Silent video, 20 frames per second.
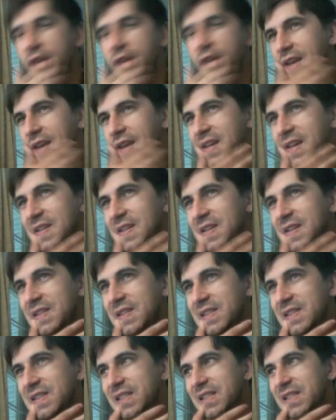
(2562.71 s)

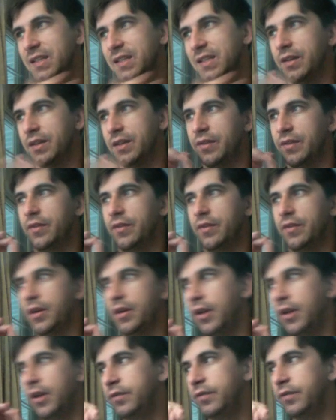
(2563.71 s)
is
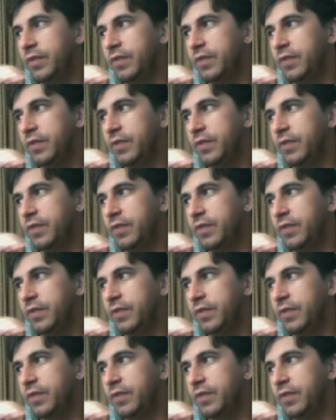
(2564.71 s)
of the